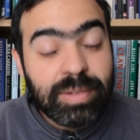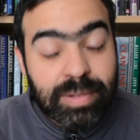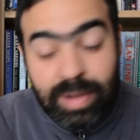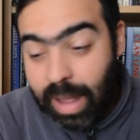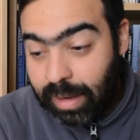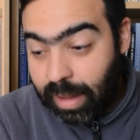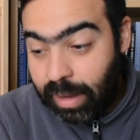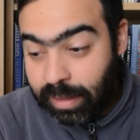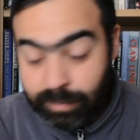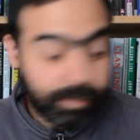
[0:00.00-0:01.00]
Star
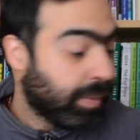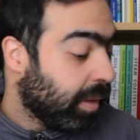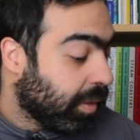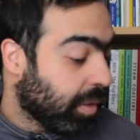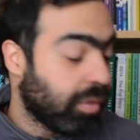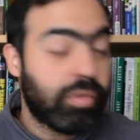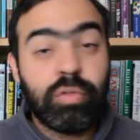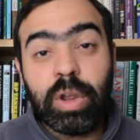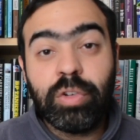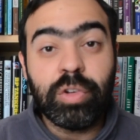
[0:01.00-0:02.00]
Line, the
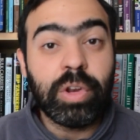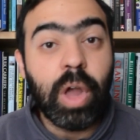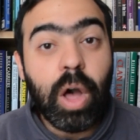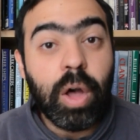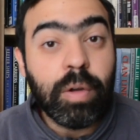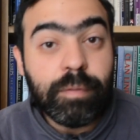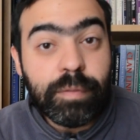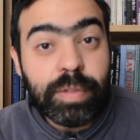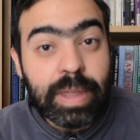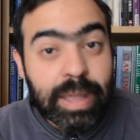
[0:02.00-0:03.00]
construction
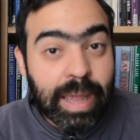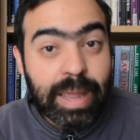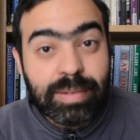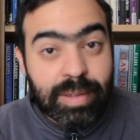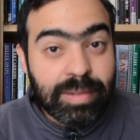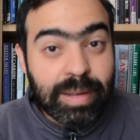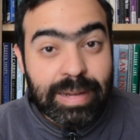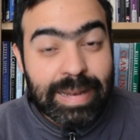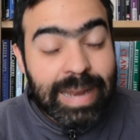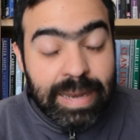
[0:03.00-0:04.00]
of the SS
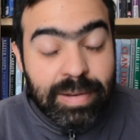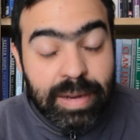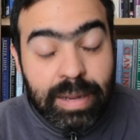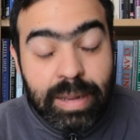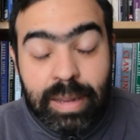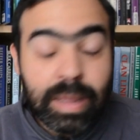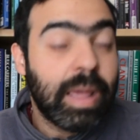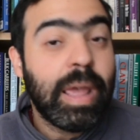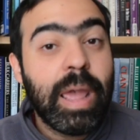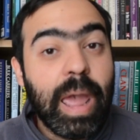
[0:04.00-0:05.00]
Atlantic,
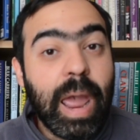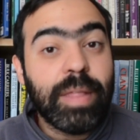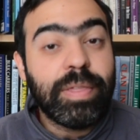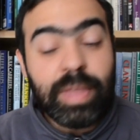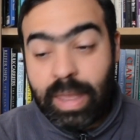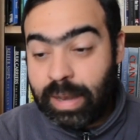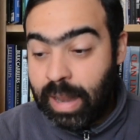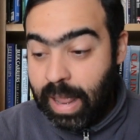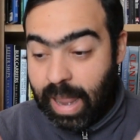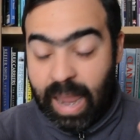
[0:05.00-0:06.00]
and then
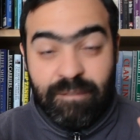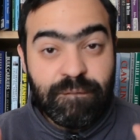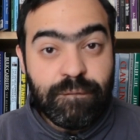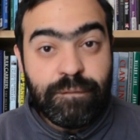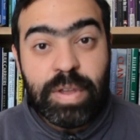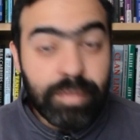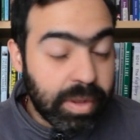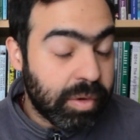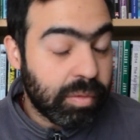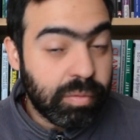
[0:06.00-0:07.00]
a
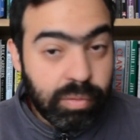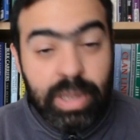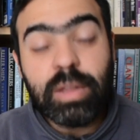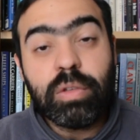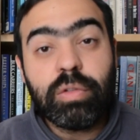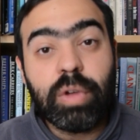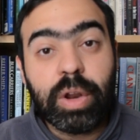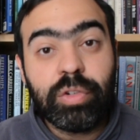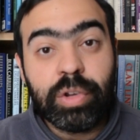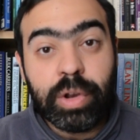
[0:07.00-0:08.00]
vivid
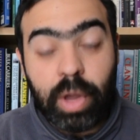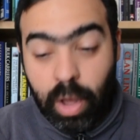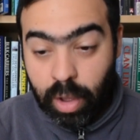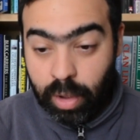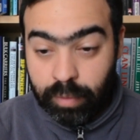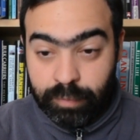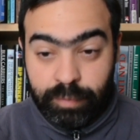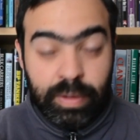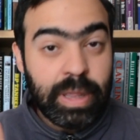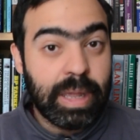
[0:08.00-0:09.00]
reconstruction
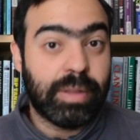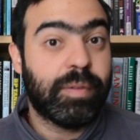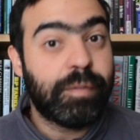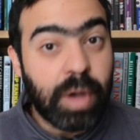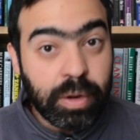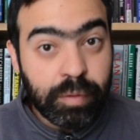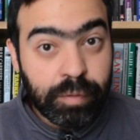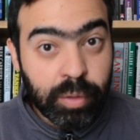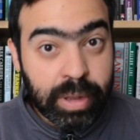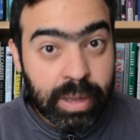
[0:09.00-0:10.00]
of its final
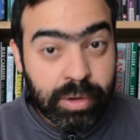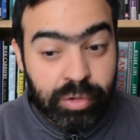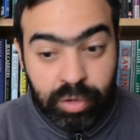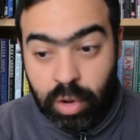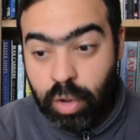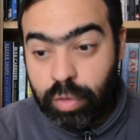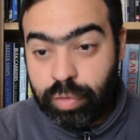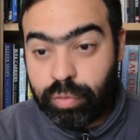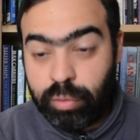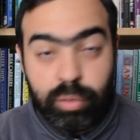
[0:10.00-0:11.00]
voyage
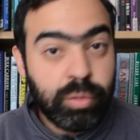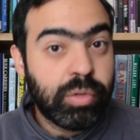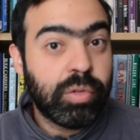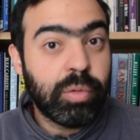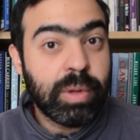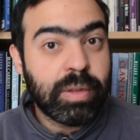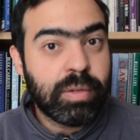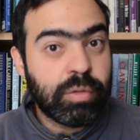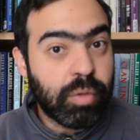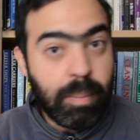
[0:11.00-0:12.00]
through to
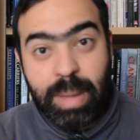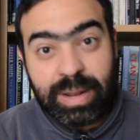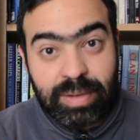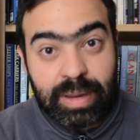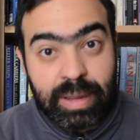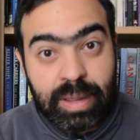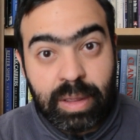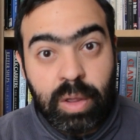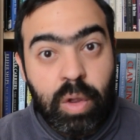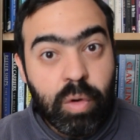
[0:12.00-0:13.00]
its dramatic
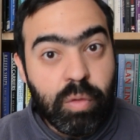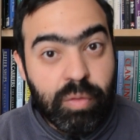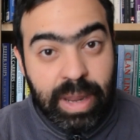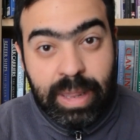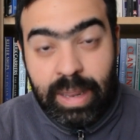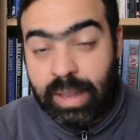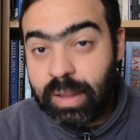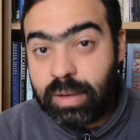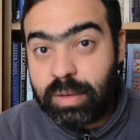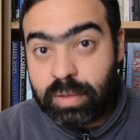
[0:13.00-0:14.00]
wrecking,
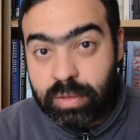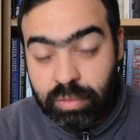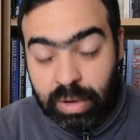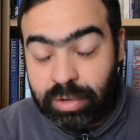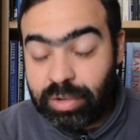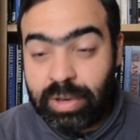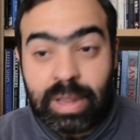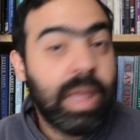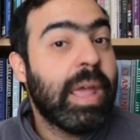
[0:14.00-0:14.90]
destruction,